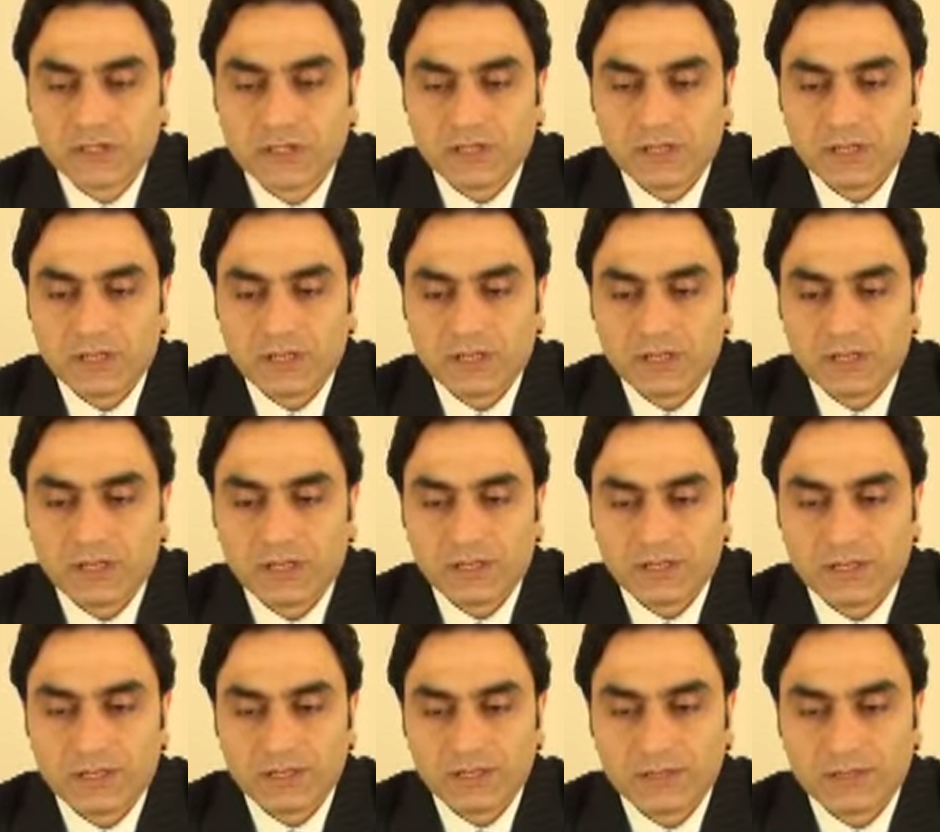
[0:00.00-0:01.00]

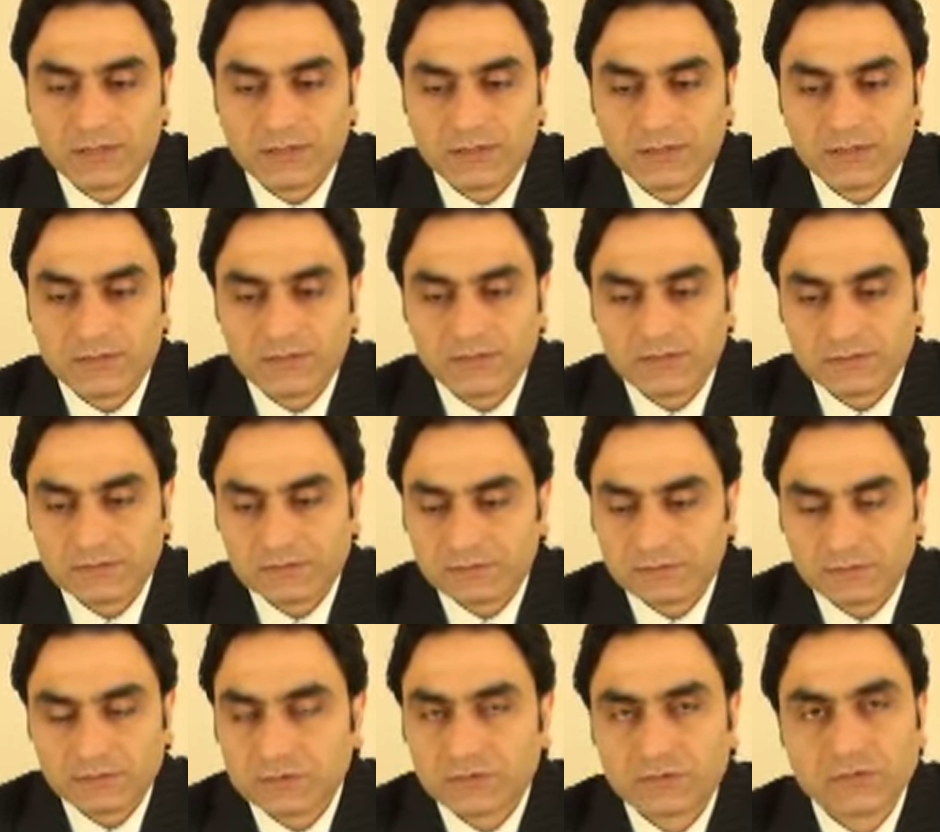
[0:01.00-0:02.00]

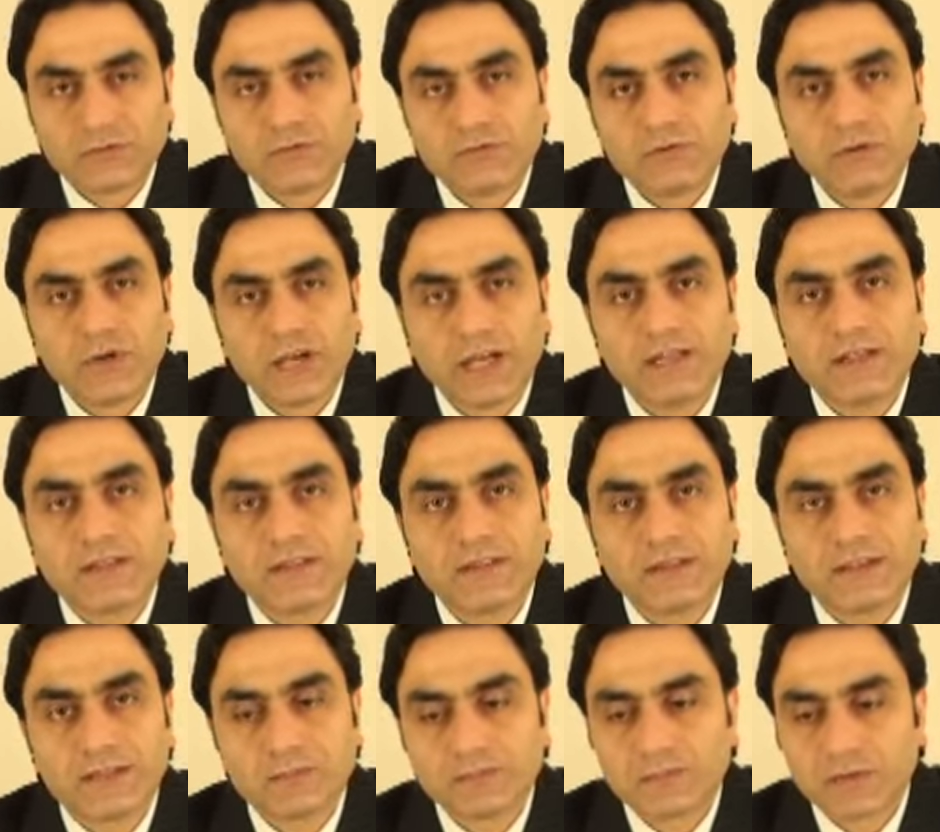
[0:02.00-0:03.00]
to do
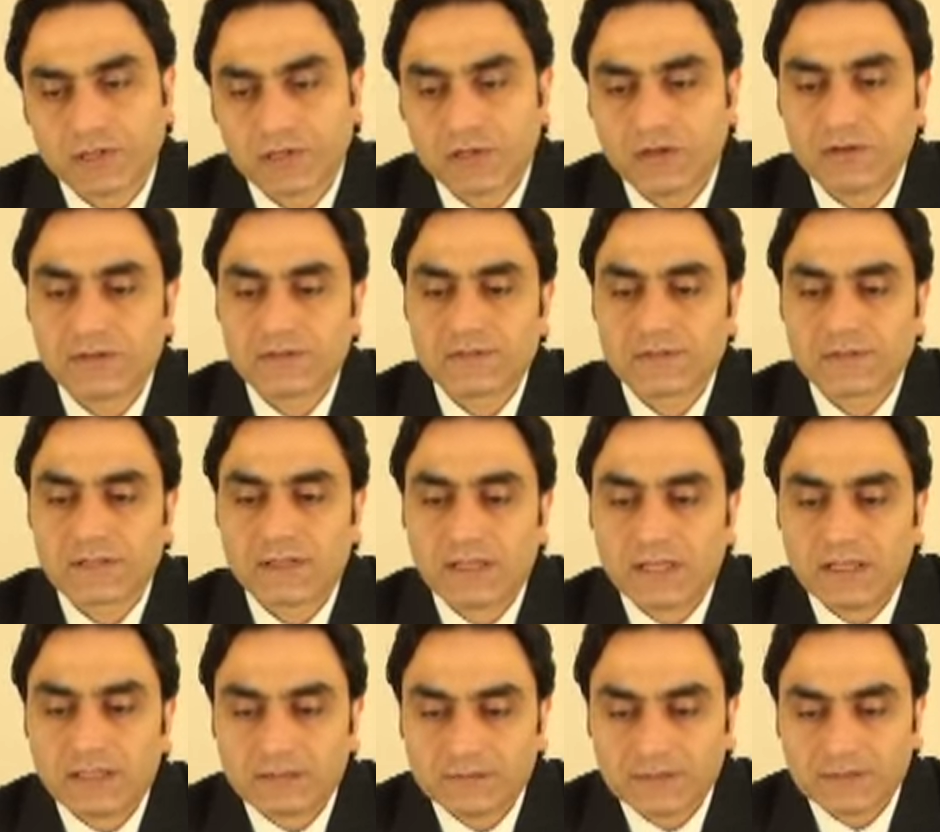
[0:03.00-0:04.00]
anything because
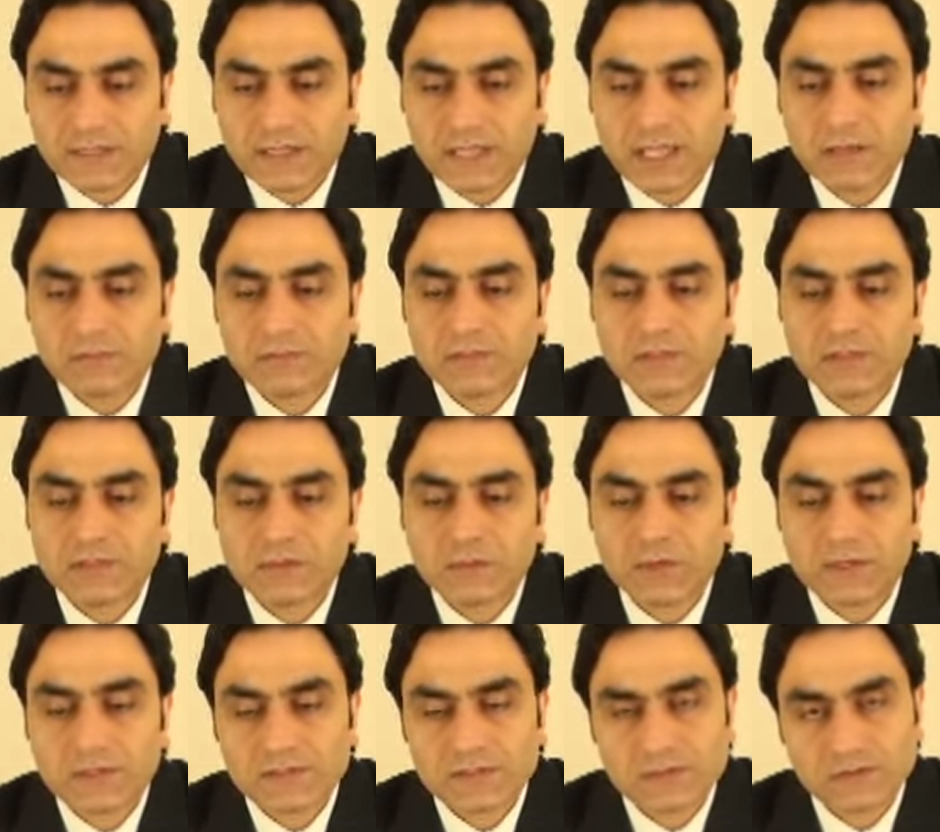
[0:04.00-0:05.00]
the camel, the
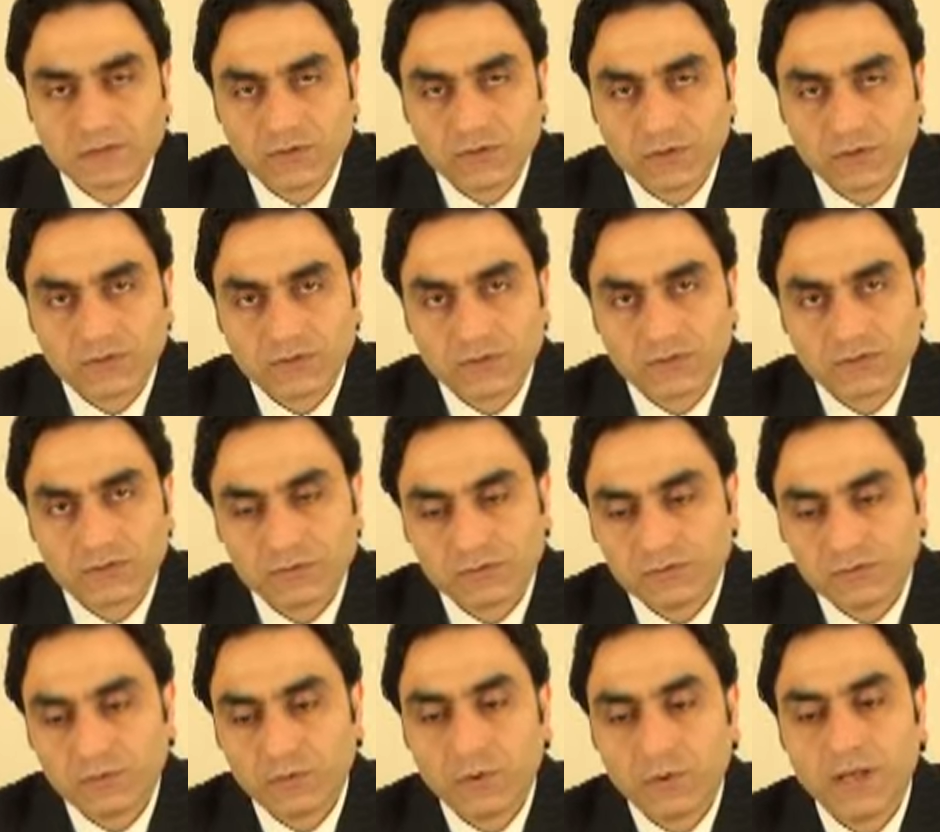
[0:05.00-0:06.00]
ones who know
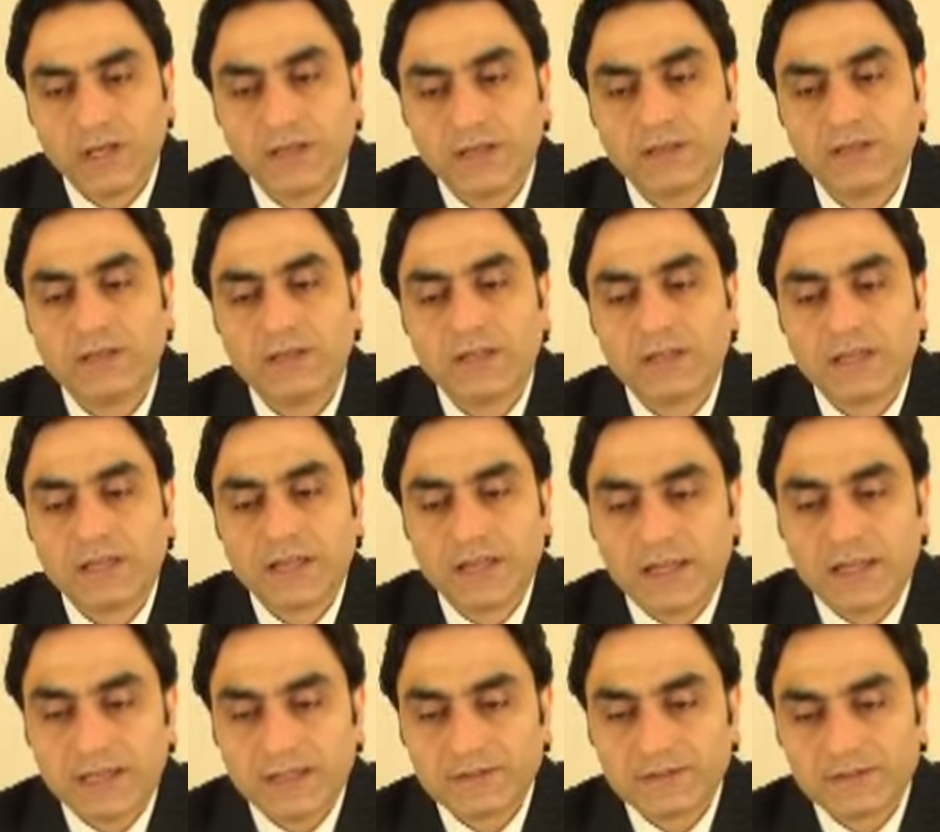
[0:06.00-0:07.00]
the way,
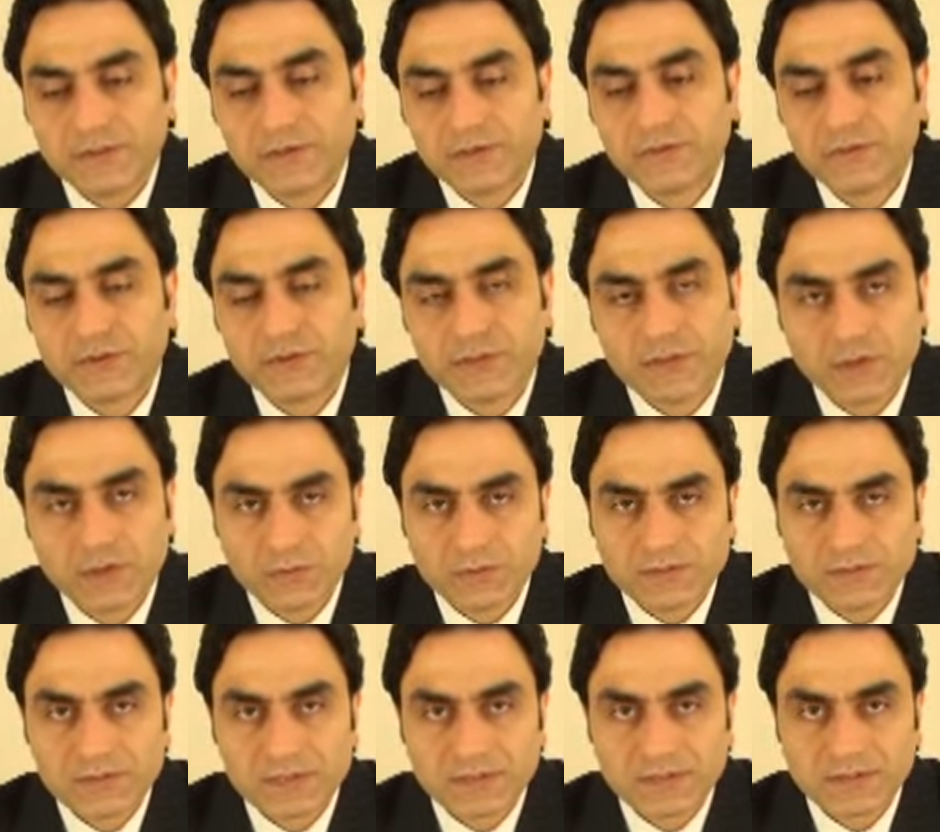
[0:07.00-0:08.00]
and everything
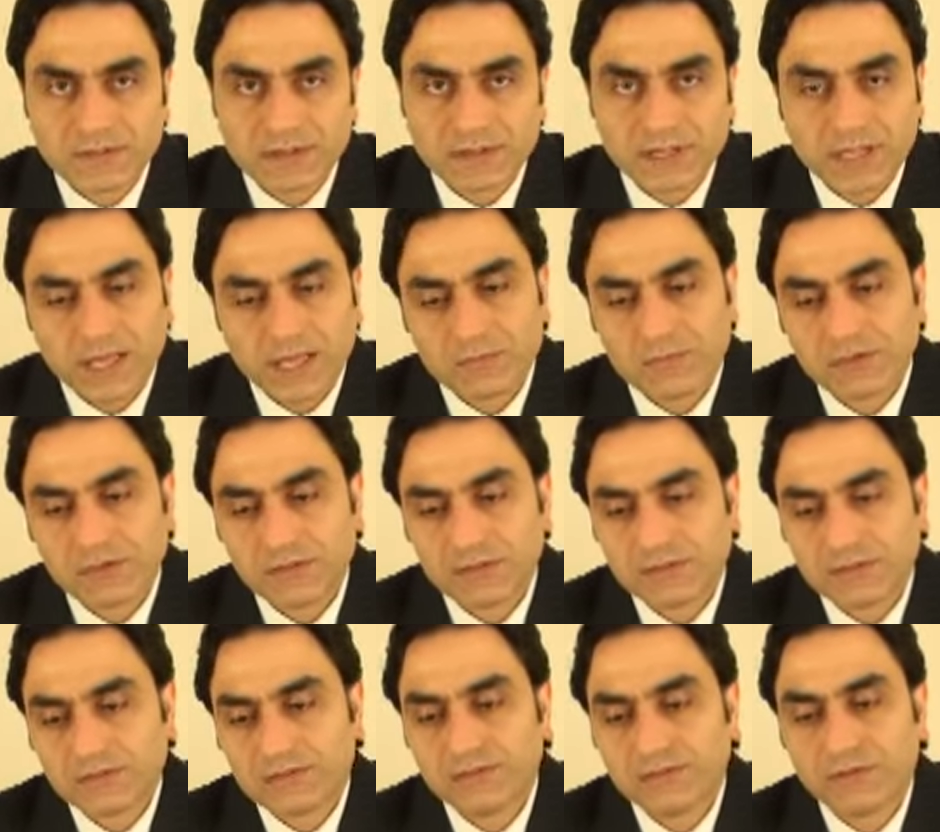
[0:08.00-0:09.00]
was on the camel
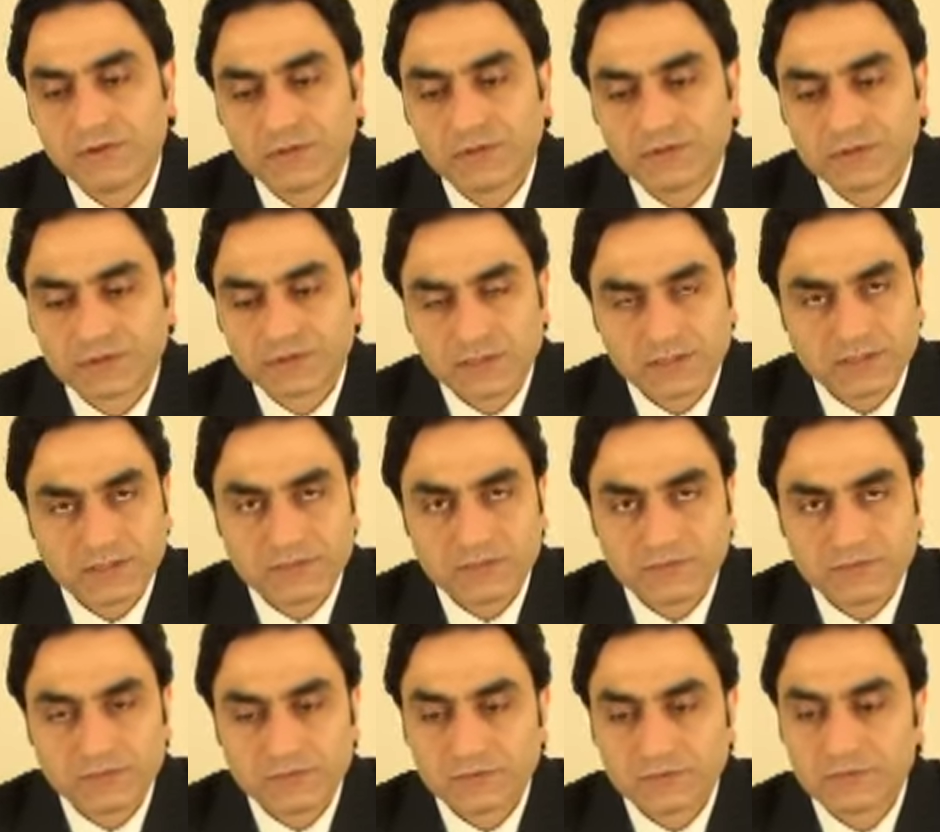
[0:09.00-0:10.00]
the water and the
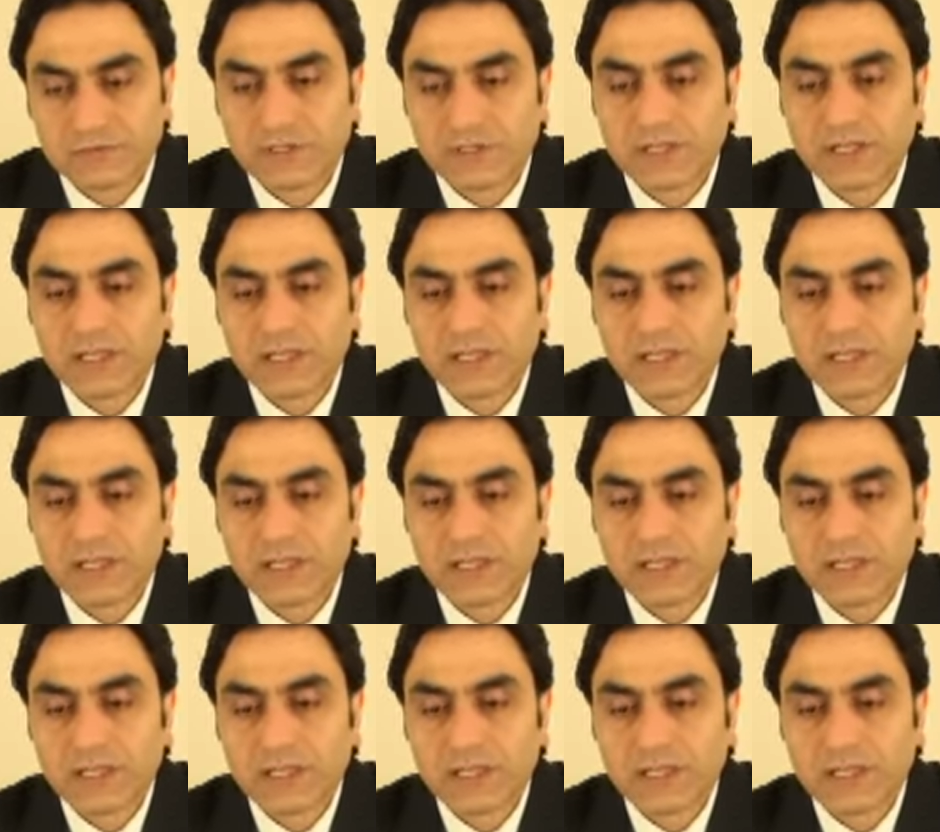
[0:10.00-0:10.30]
food